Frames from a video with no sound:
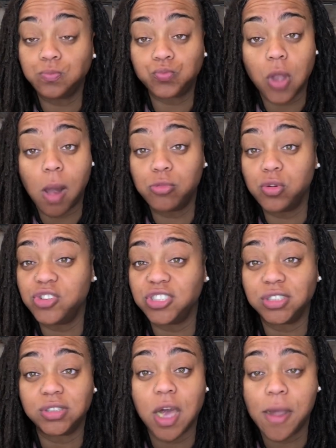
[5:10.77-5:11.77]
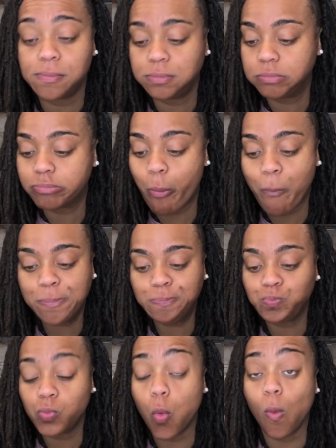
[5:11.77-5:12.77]
I'm doing just okay.
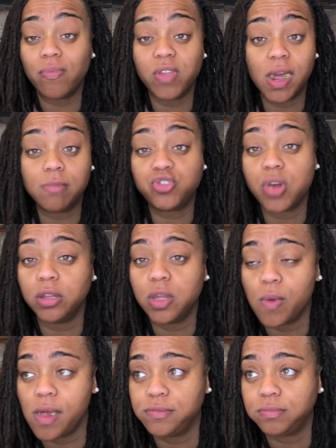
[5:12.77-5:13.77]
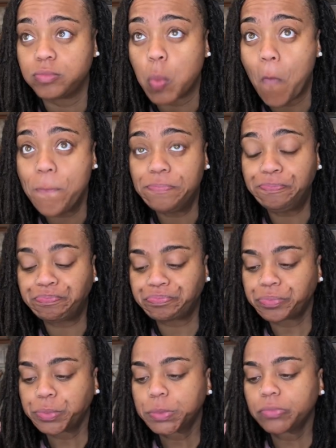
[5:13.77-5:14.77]
One thing I'm struggling with
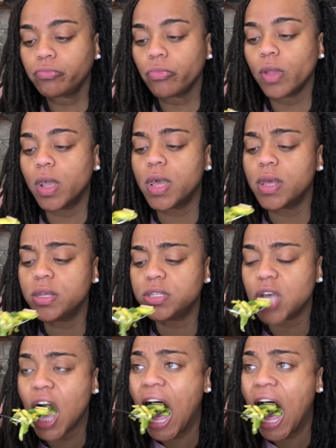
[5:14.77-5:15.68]
is